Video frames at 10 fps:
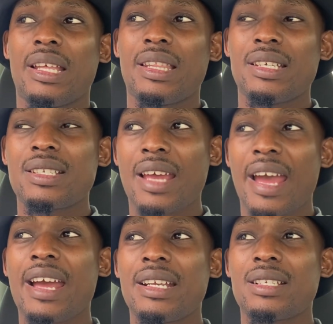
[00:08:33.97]
this
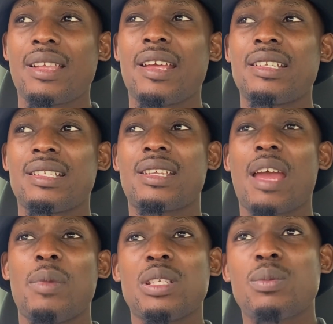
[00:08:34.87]
guy understands, this
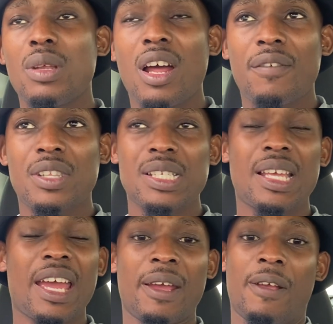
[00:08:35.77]
guy makes me laugh, this
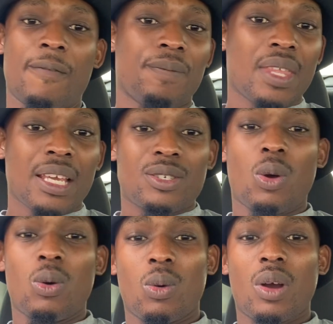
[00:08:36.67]
guy.
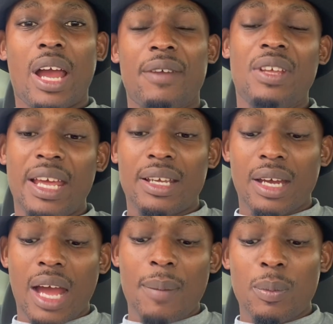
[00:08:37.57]
So I feel like
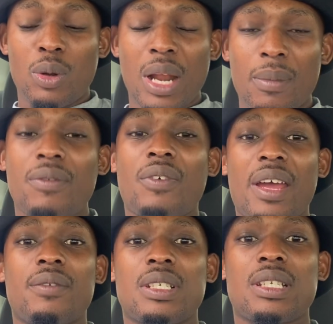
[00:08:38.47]
I'm gonna put number
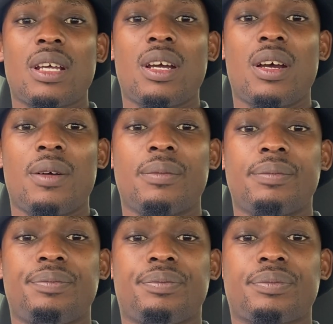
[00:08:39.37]
five as um
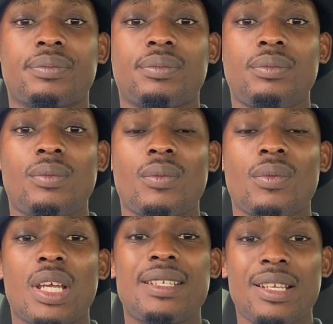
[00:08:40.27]

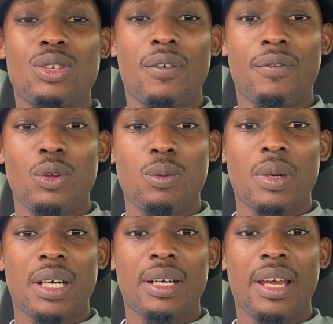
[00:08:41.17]
sense of
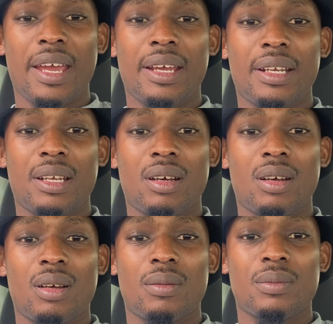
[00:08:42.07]
humor and
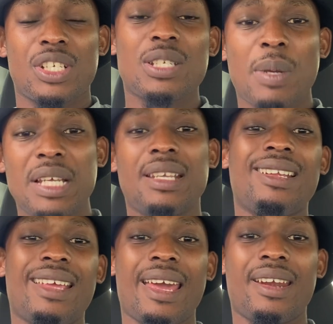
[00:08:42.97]
um just
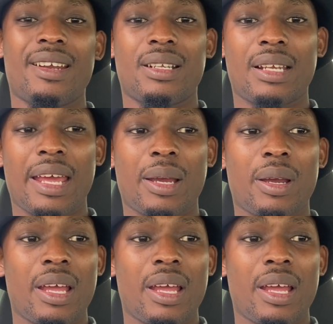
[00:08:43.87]
basically character like